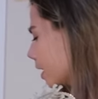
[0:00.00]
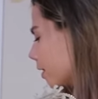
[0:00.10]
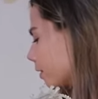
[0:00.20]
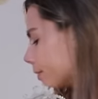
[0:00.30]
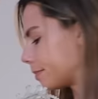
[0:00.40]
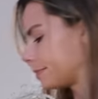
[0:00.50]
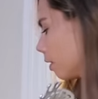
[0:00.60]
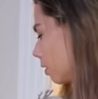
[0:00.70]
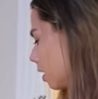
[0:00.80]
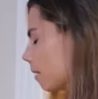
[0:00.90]
now.
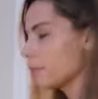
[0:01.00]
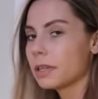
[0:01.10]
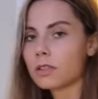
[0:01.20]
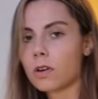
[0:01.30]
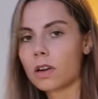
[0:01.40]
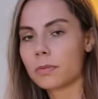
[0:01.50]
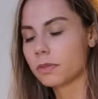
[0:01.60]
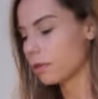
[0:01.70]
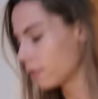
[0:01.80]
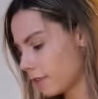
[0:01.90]
Llamabean's growing up
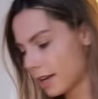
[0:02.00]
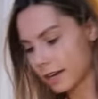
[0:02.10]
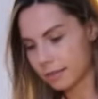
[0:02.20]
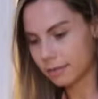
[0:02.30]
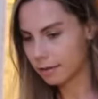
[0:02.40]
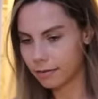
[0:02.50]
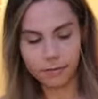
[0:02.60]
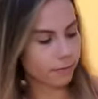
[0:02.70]
so fast.